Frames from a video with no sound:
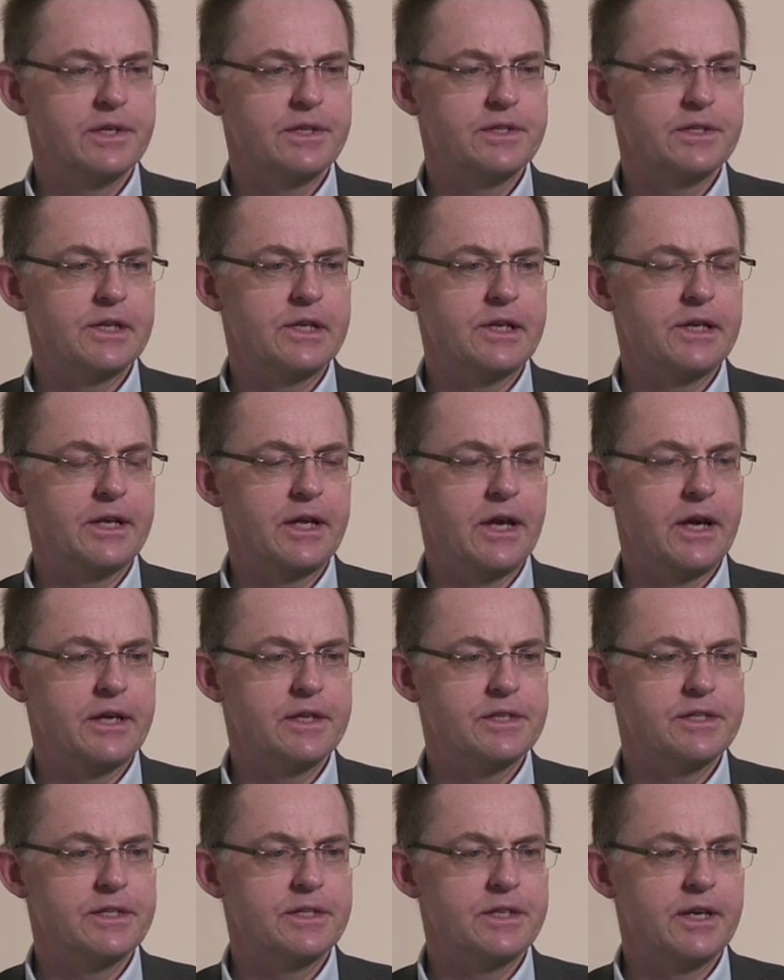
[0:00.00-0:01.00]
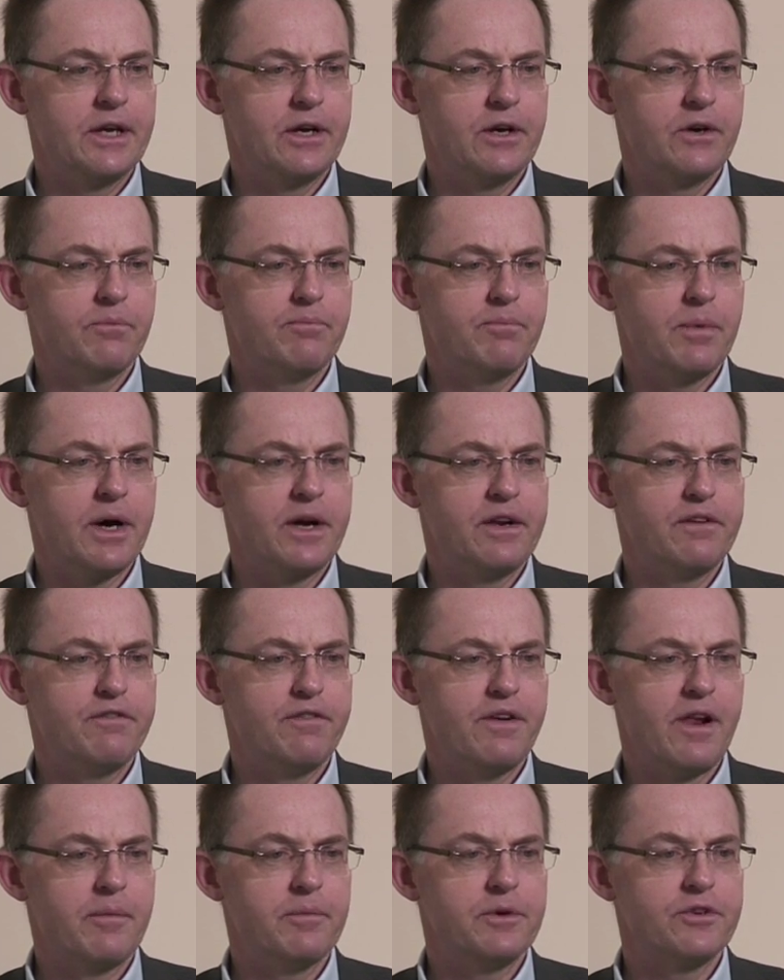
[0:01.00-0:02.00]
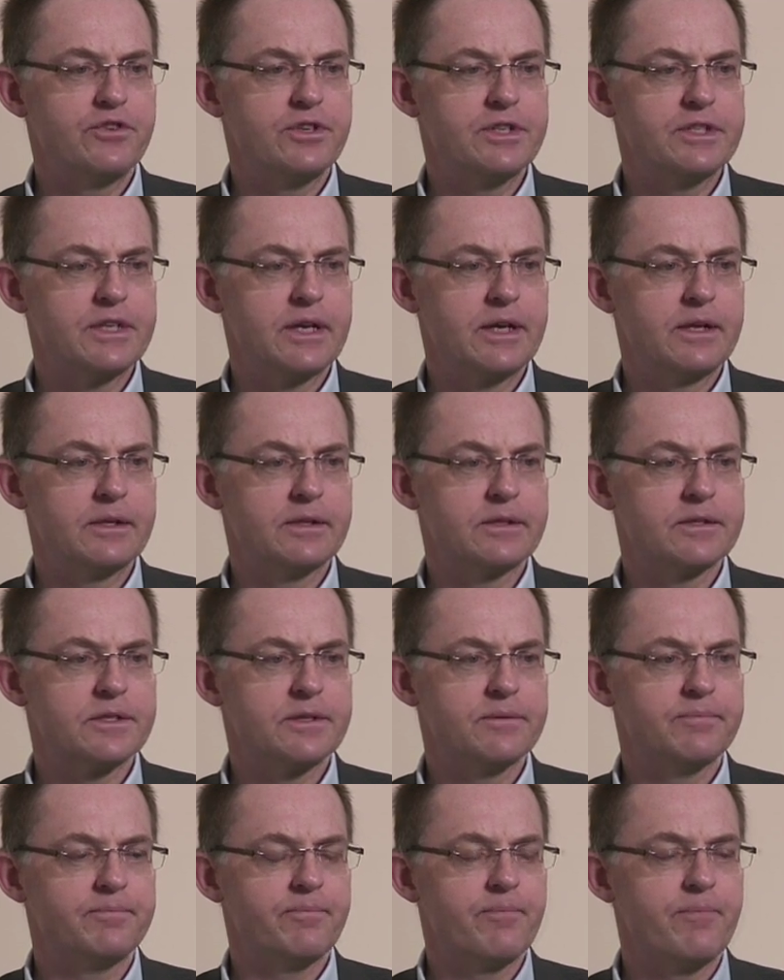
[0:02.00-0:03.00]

delineated here by inflammatory cells.